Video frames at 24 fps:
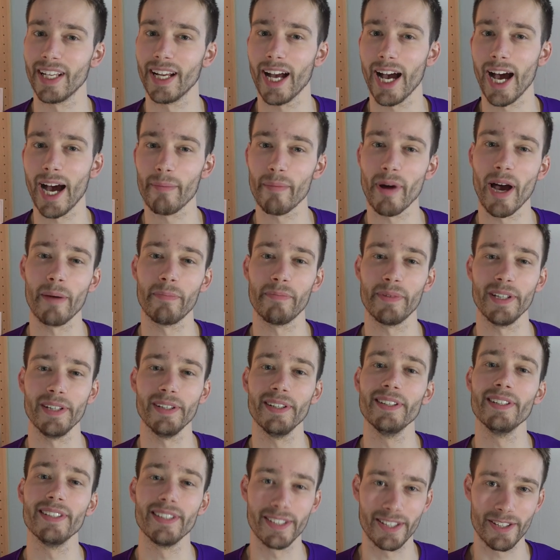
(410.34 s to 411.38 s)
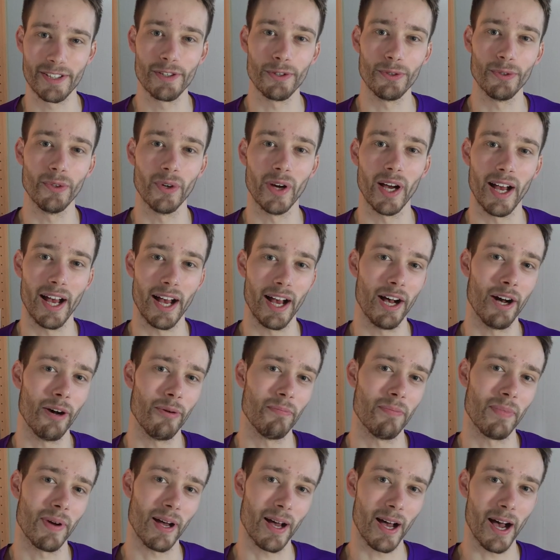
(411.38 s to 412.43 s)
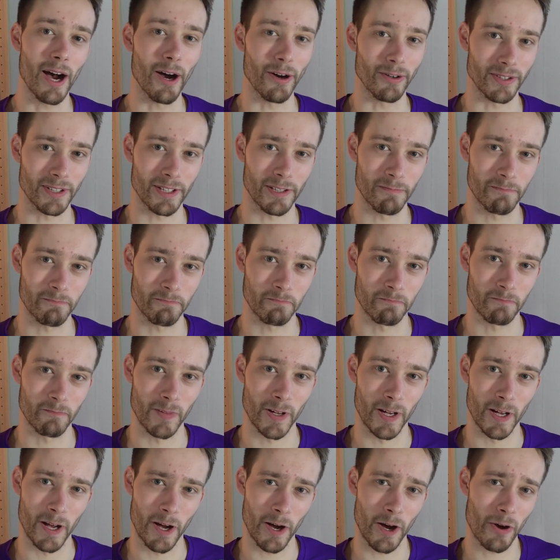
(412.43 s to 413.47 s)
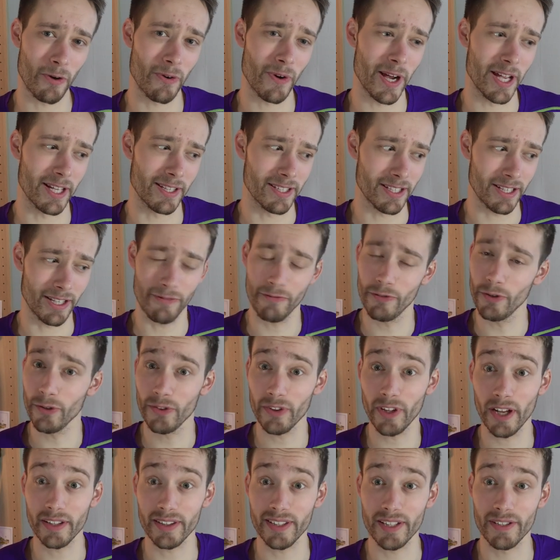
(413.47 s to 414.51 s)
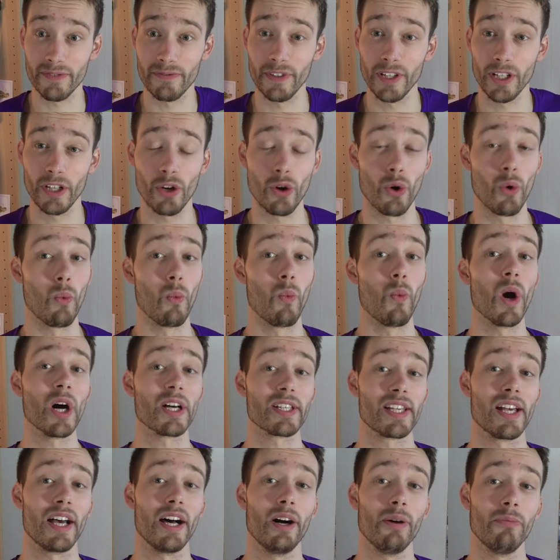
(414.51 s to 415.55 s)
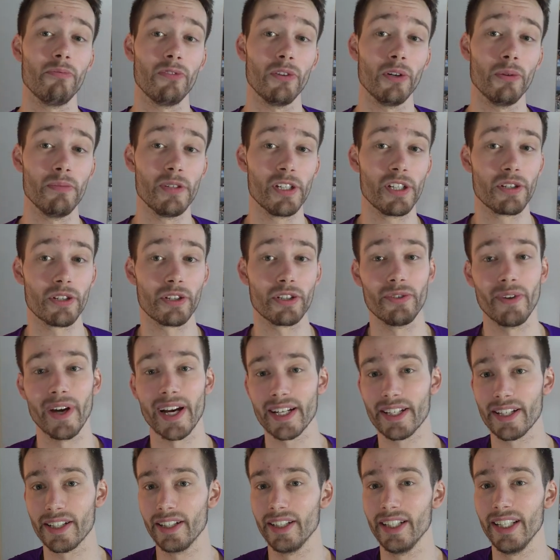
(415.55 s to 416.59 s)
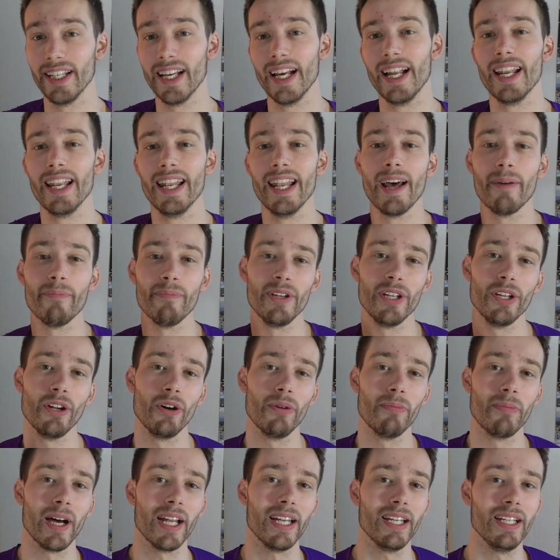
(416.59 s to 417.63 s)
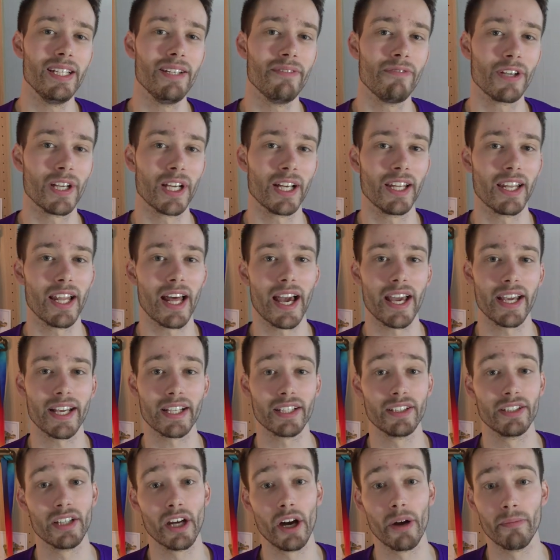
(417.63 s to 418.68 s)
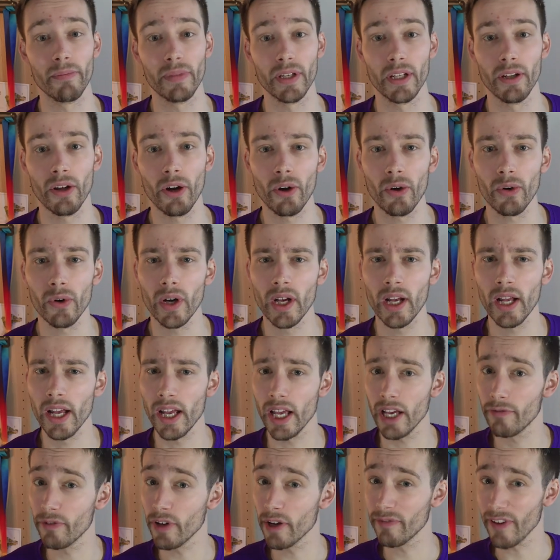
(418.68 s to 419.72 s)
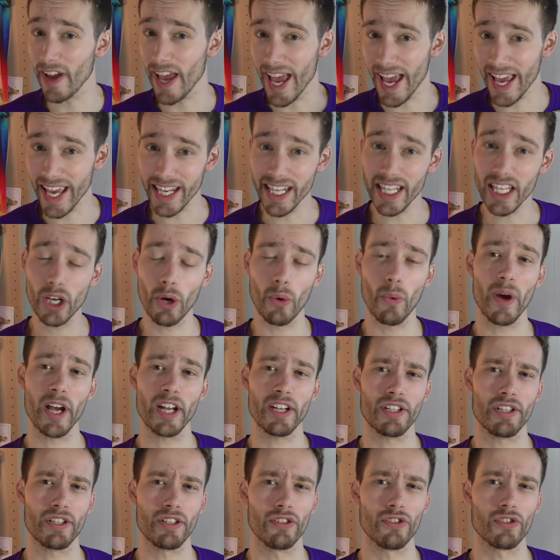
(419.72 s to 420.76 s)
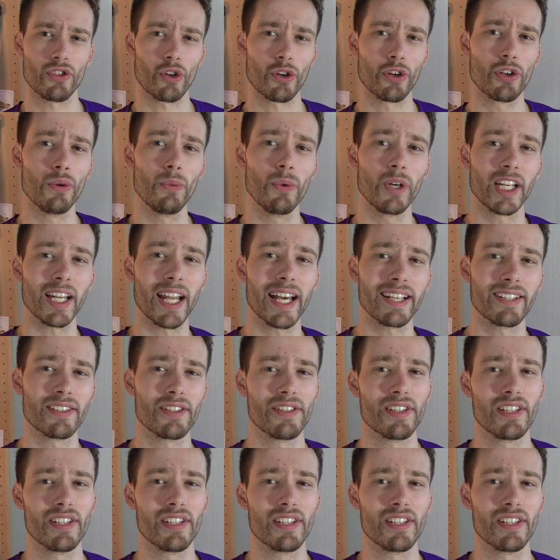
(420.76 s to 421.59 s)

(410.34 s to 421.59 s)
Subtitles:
I'm happy to help out. All right, if you thought this video was helpful, be sure to actually let me know by leaving a like down below. If you have any questions or you would like to